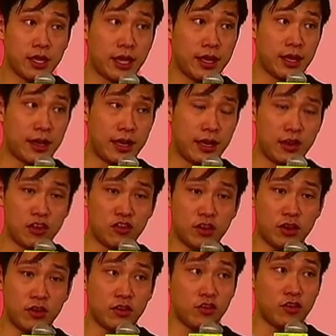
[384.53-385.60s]
In
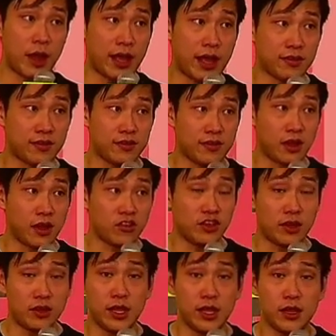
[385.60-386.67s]
addition to accessing on-chain
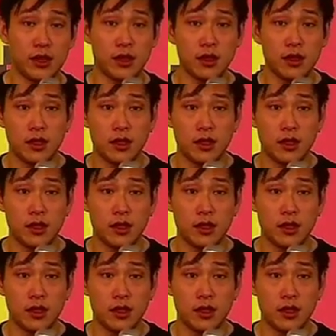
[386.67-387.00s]
data,